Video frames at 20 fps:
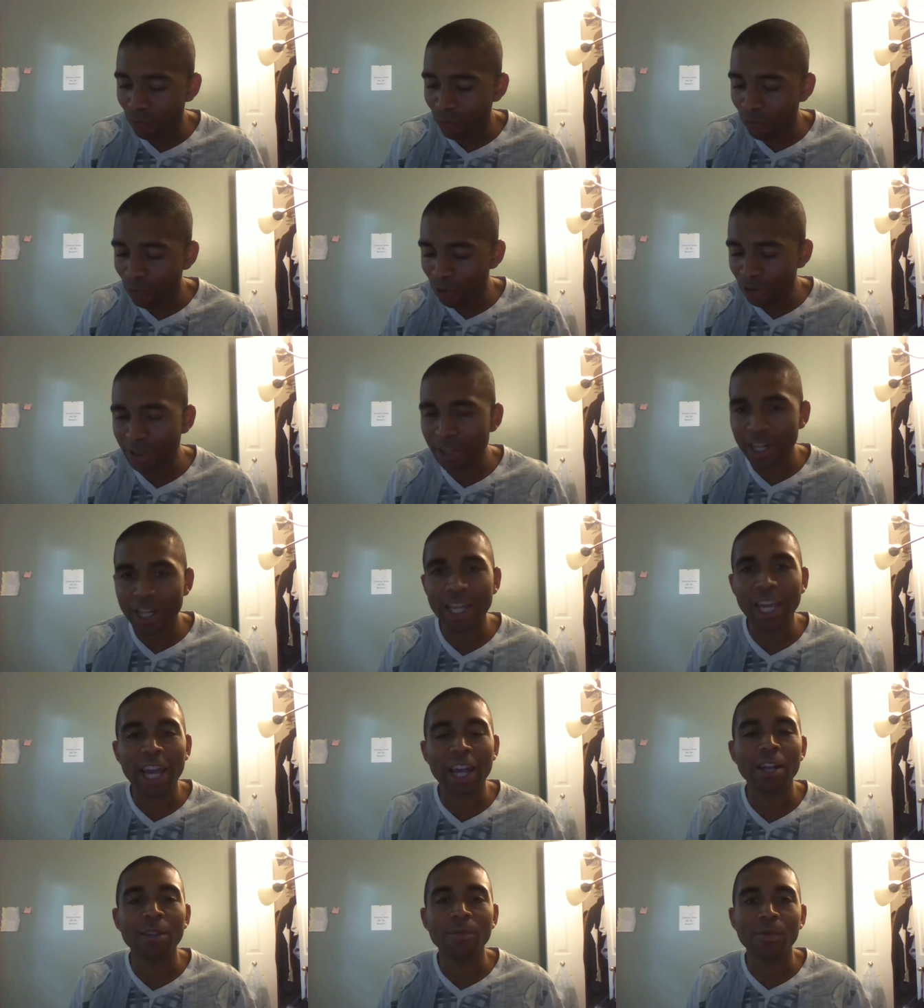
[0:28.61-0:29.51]
one thing that
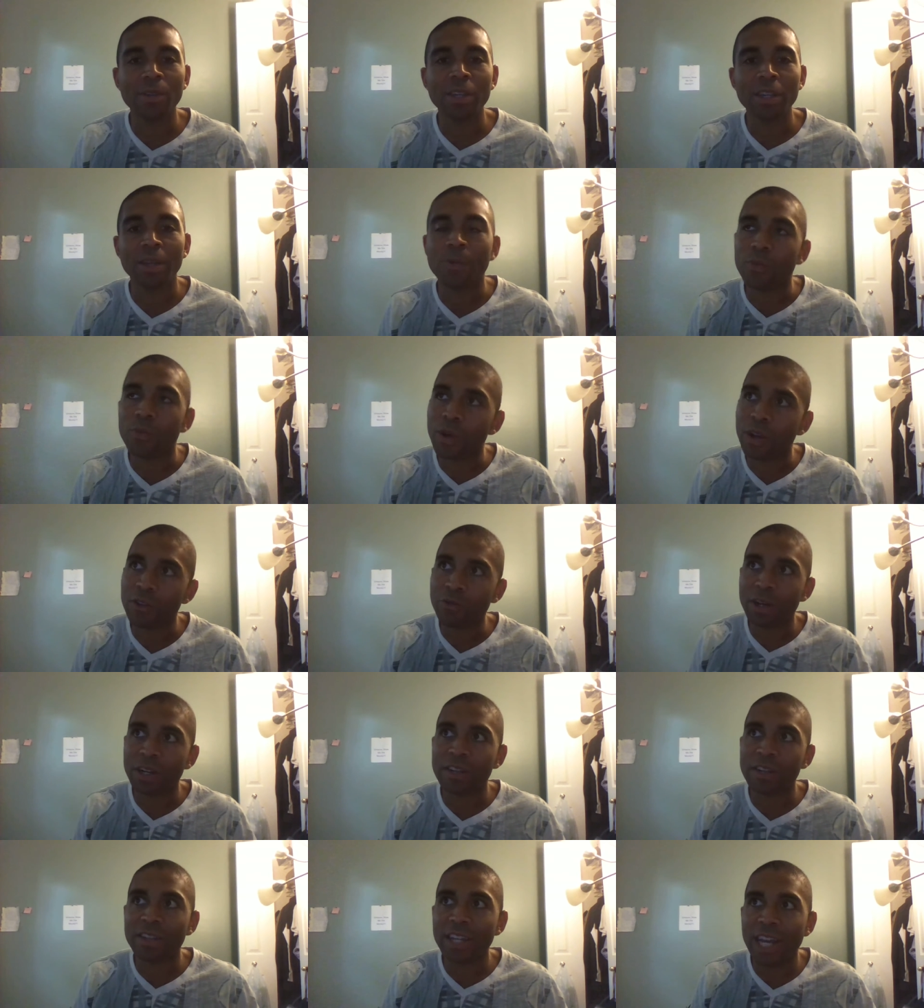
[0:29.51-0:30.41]
came to me, I was
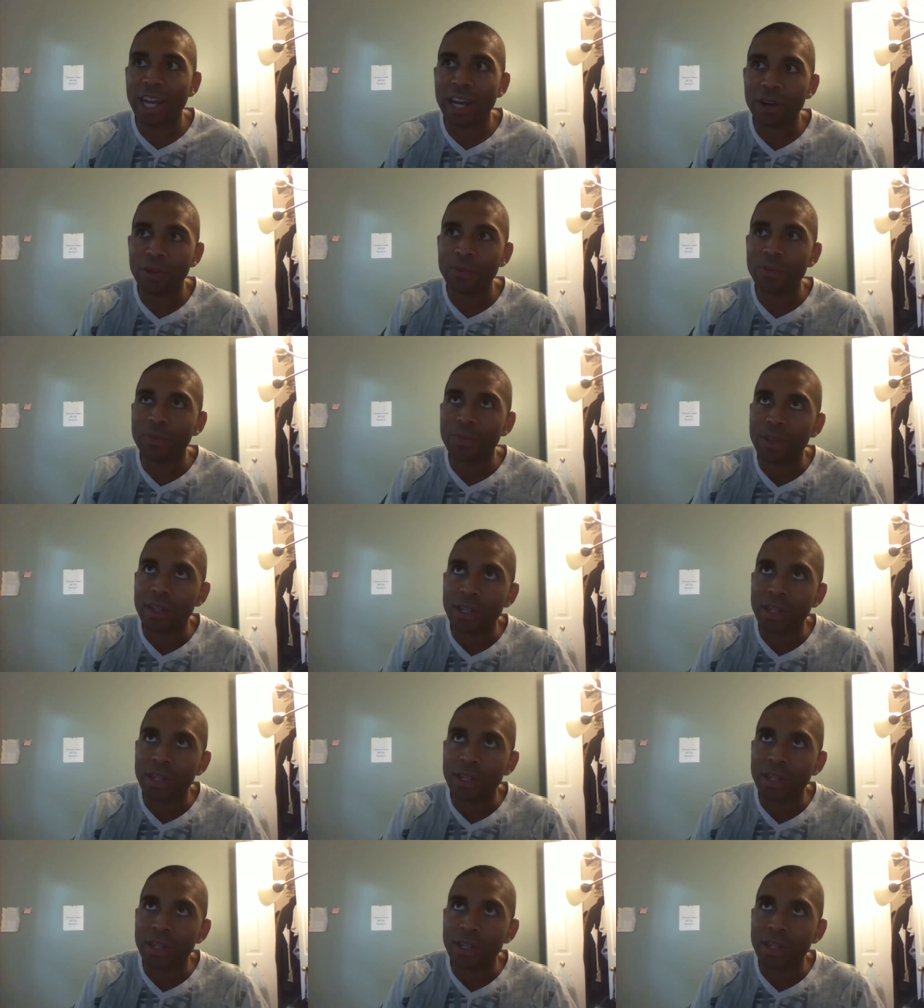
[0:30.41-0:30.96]
writing this down,